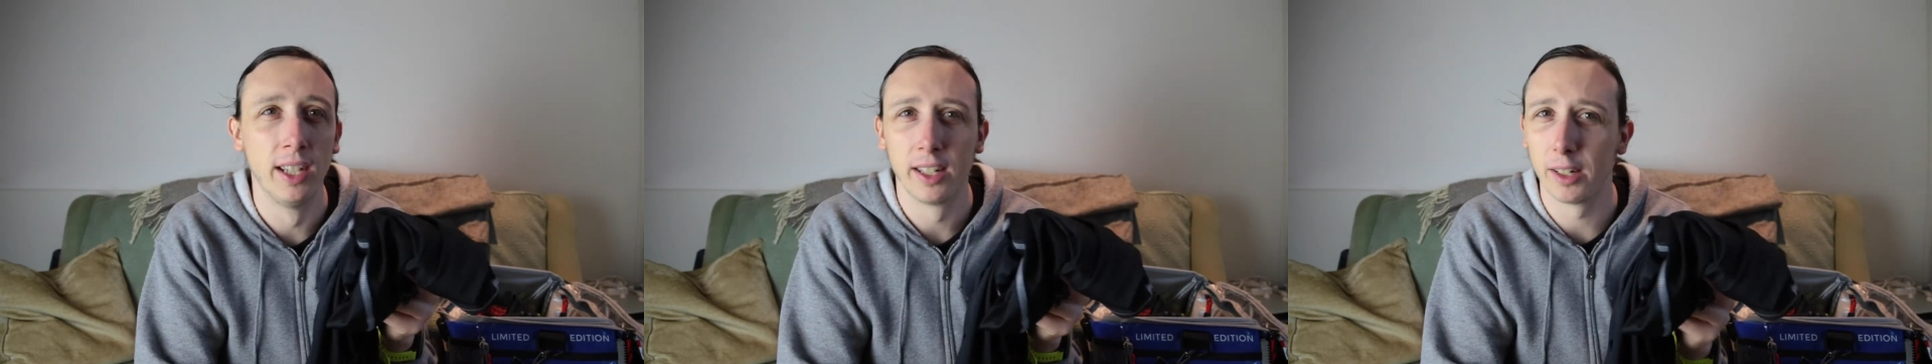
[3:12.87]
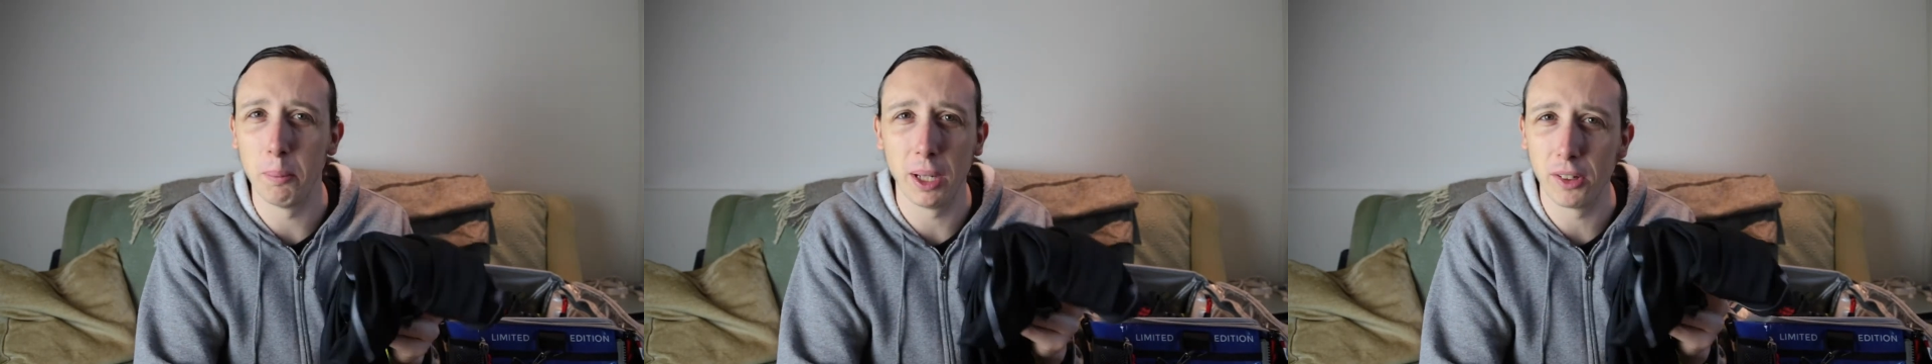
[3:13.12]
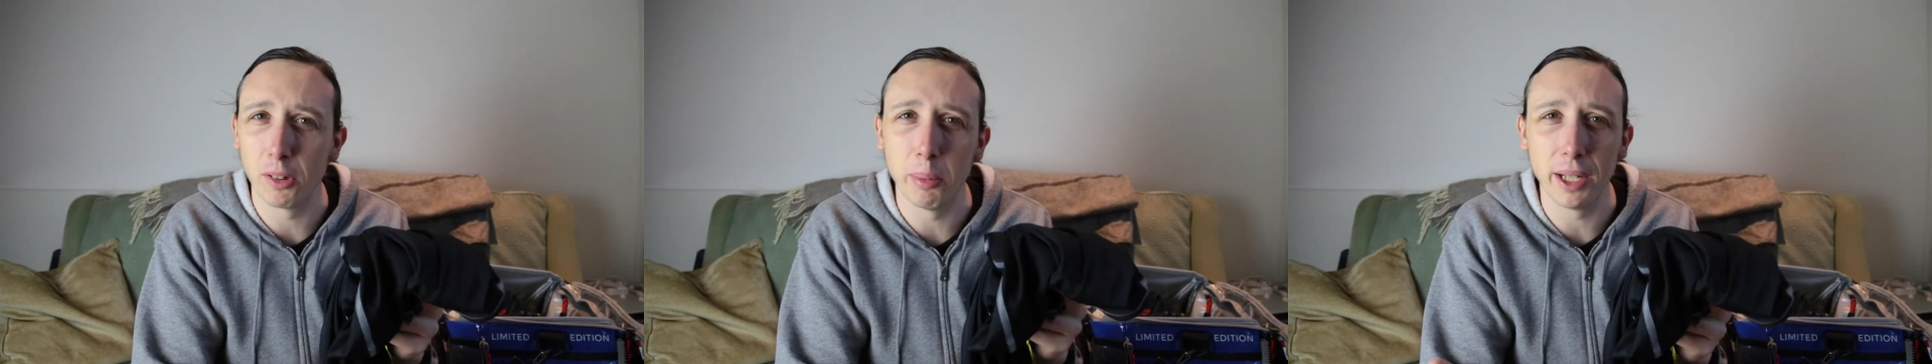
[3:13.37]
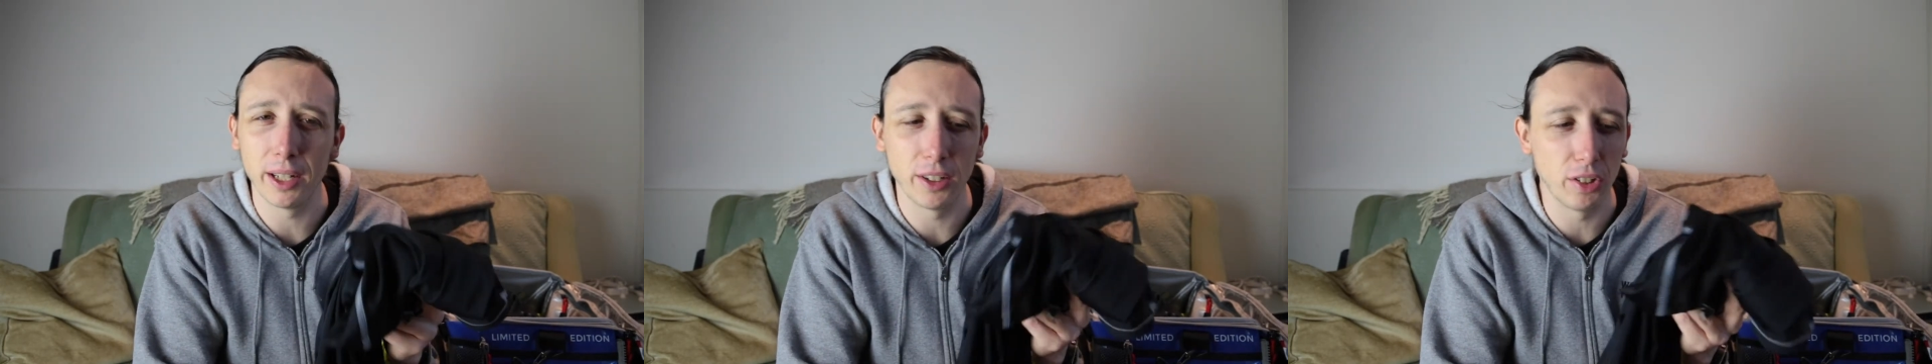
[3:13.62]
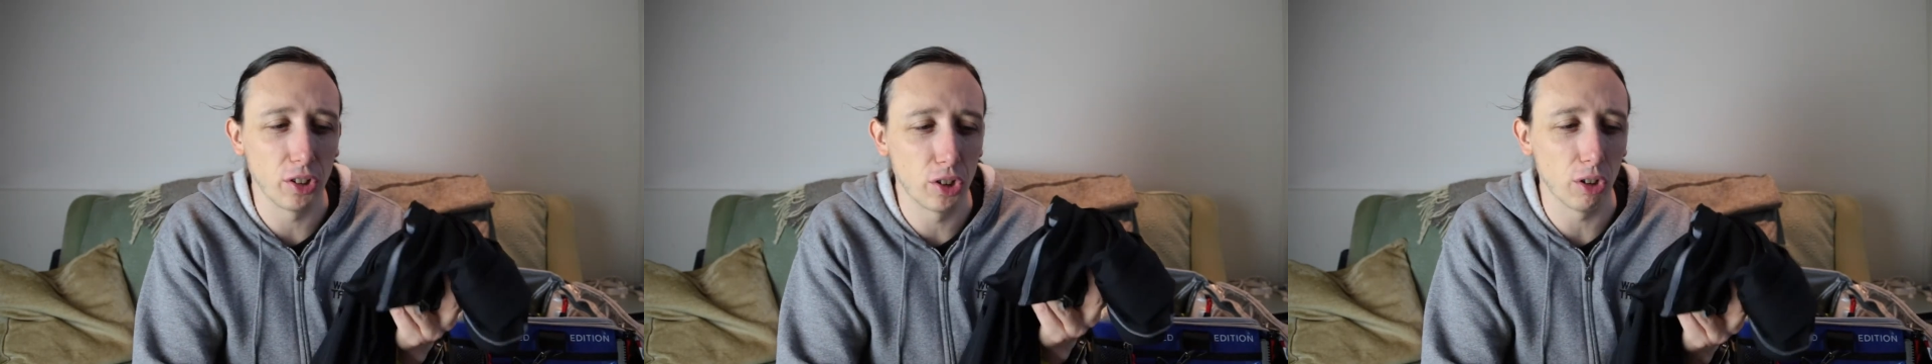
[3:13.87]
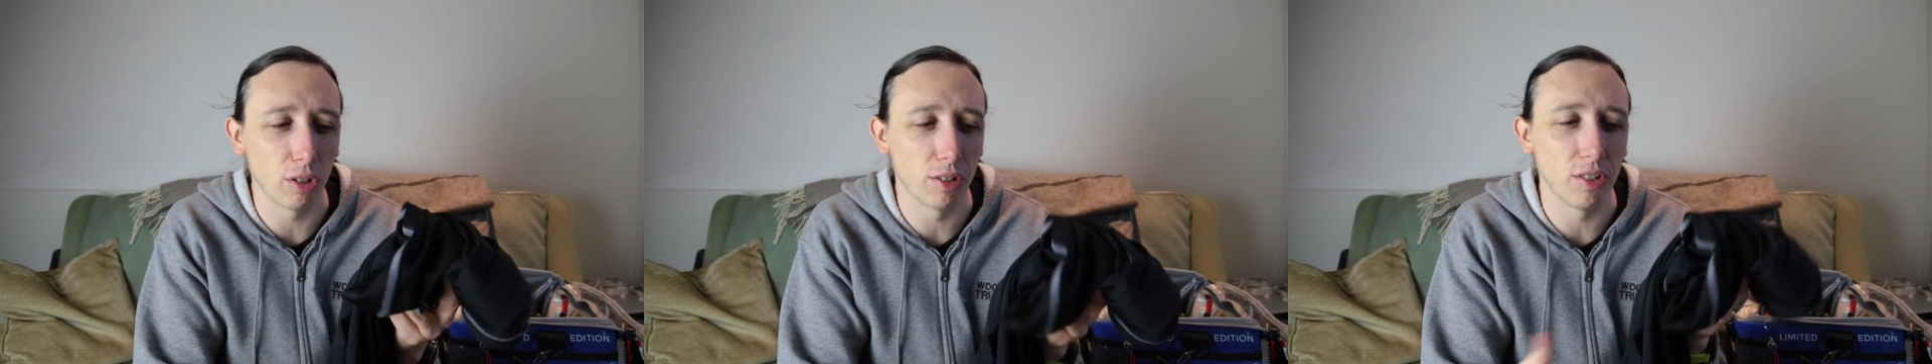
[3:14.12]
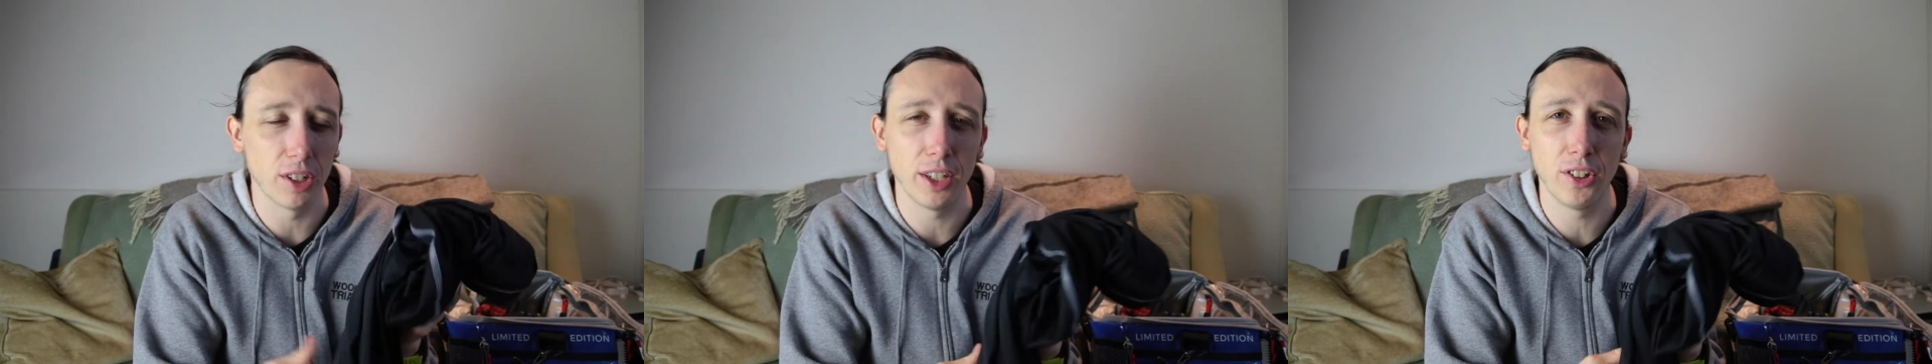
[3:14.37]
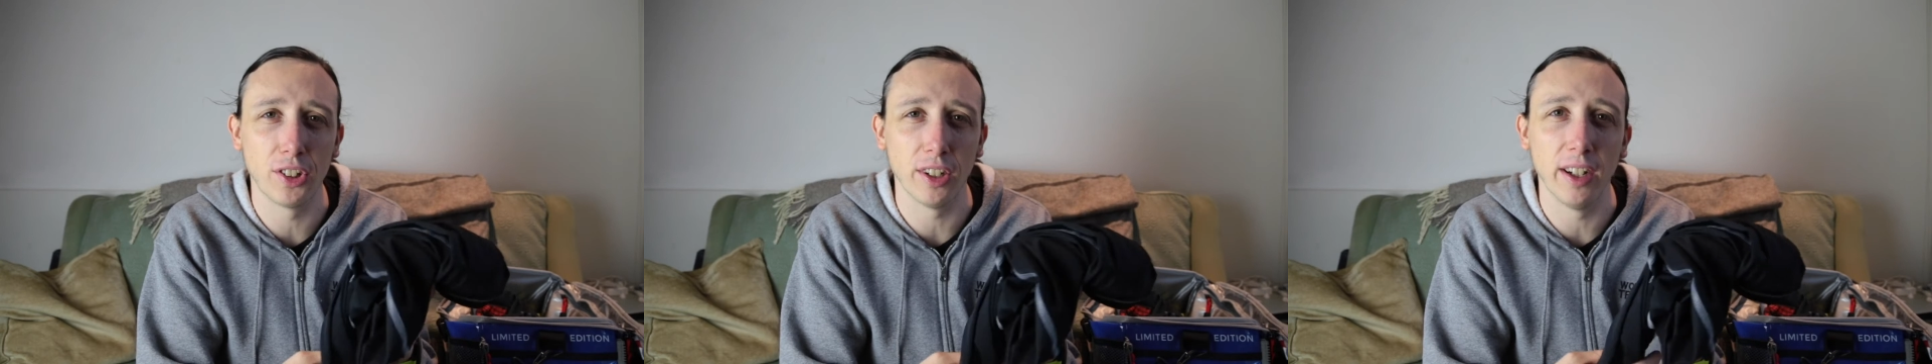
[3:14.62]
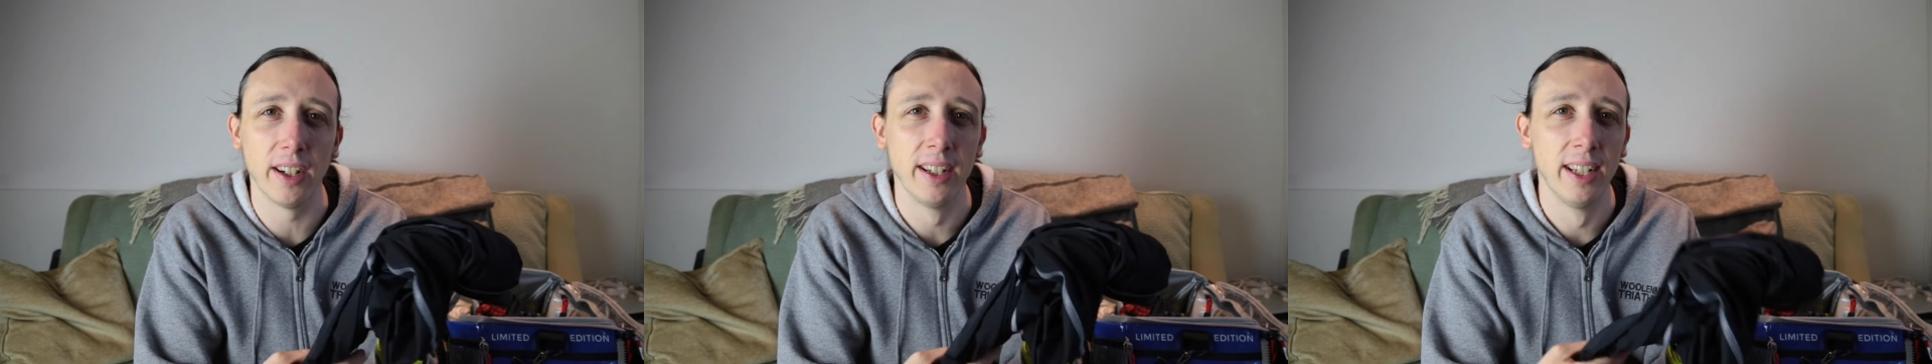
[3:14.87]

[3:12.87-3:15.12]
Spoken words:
compared to being in your shorts and t-shirt,